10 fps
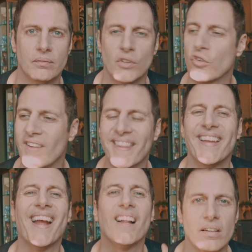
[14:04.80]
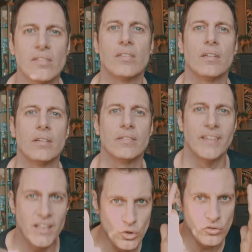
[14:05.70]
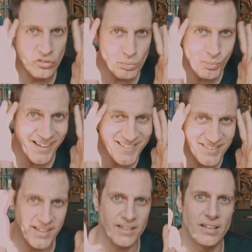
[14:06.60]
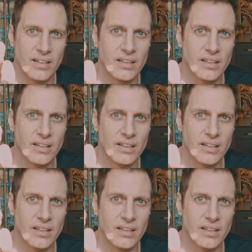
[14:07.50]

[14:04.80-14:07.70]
There's nothing else. They use this mindset